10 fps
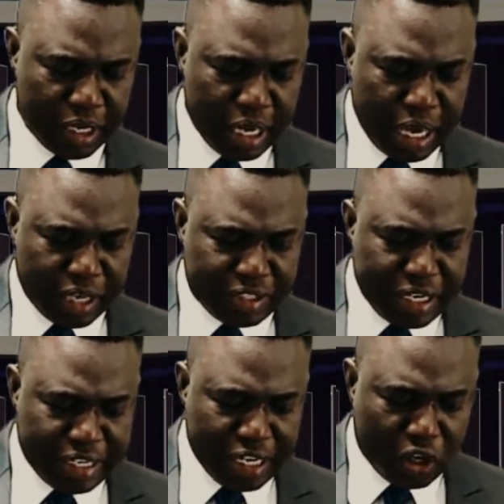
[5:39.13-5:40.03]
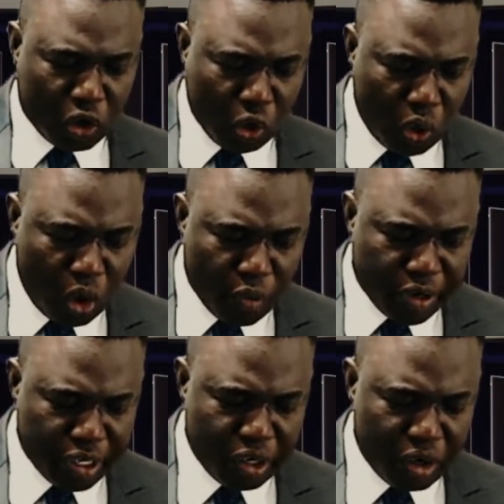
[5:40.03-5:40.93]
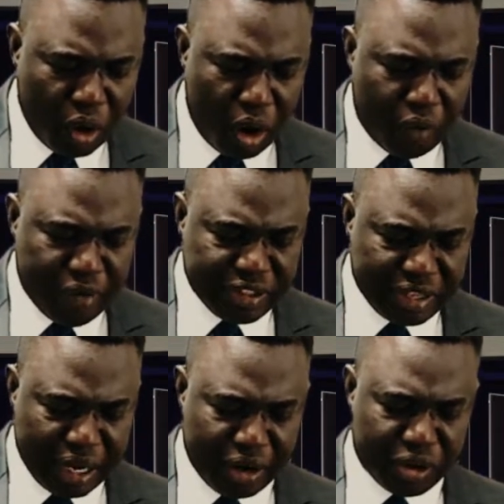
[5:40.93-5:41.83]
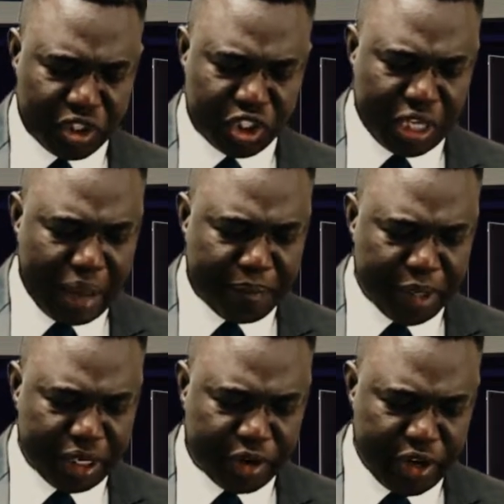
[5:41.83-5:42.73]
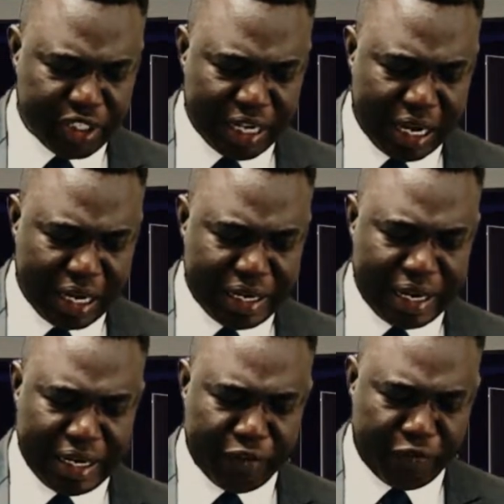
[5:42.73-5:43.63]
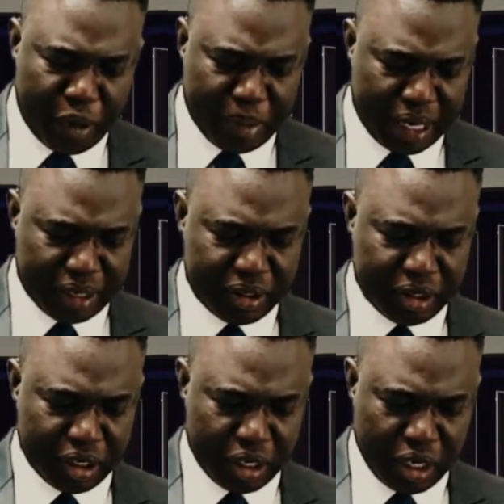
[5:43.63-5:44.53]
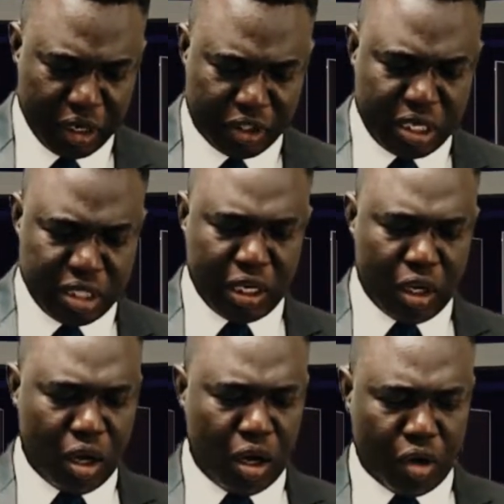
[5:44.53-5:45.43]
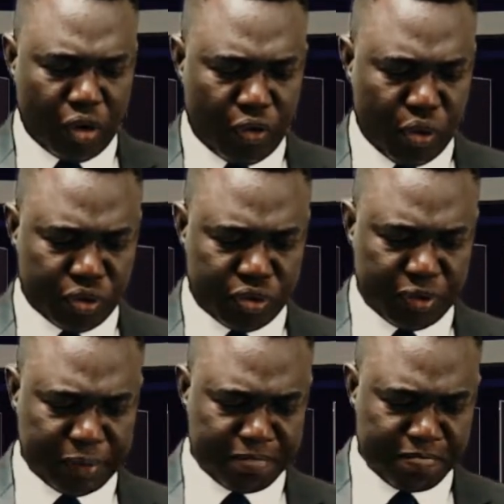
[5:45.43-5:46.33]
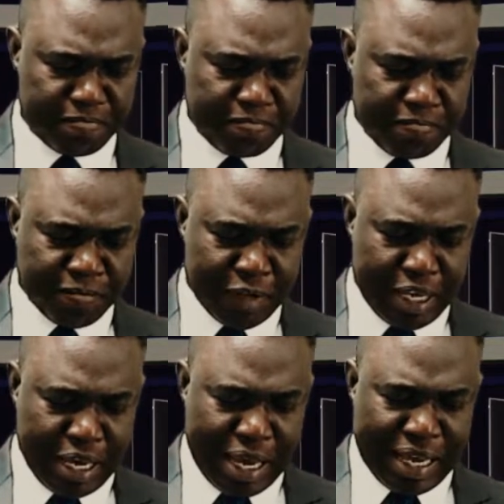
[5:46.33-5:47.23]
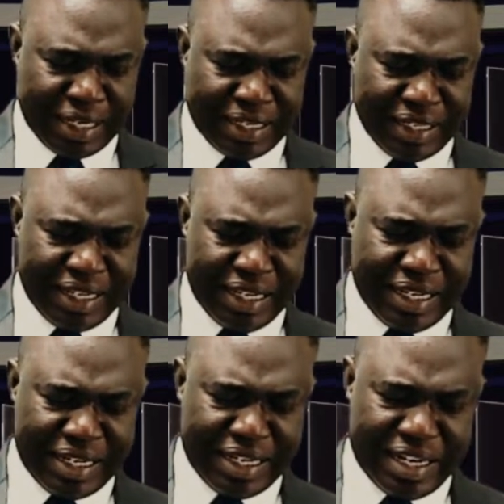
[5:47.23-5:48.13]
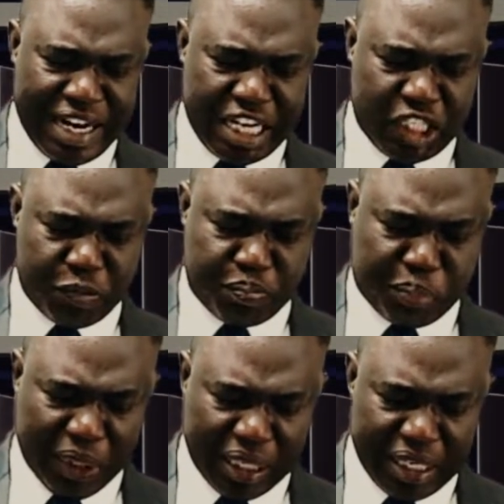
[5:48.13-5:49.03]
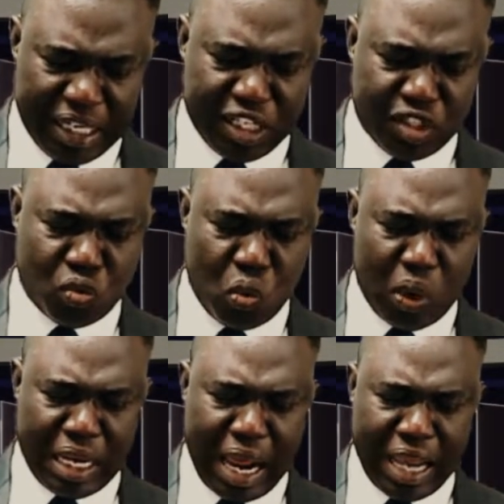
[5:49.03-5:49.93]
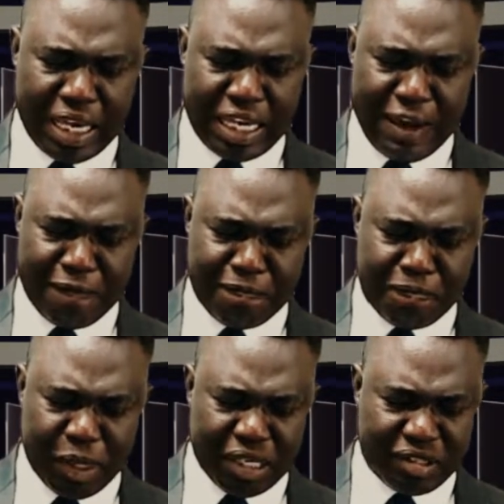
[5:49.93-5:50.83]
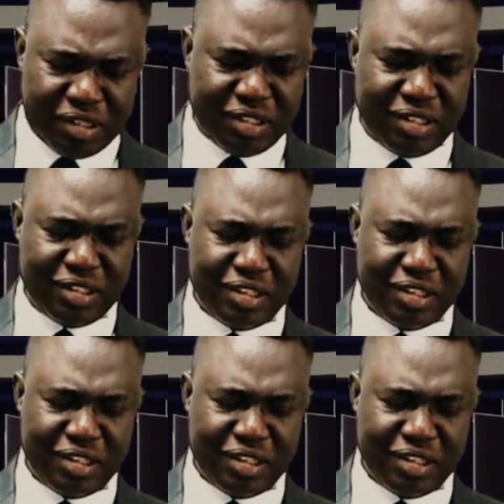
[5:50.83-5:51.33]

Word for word: And said, the glory of this house shall be greater than the former, says the Lord of hosts. And in this place will I give peace,